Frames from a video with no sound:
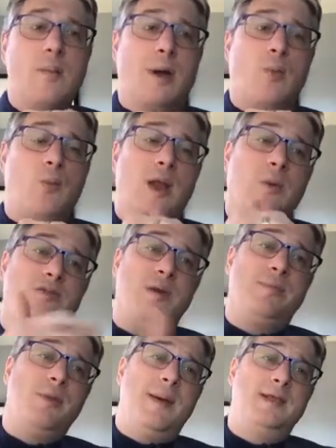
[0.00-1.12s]
But when it was
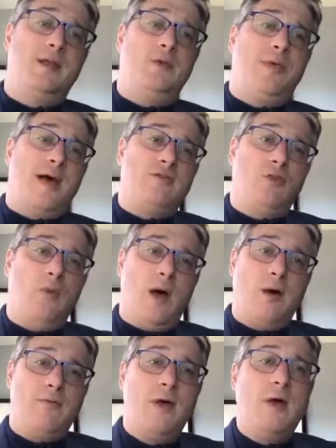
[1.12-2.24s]
implemented in
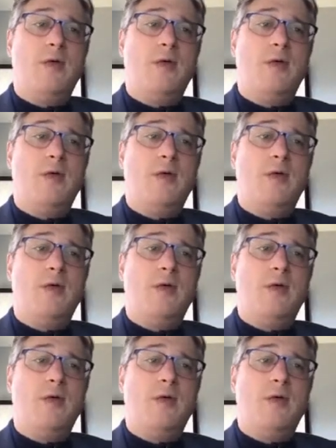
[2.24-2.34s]
2012,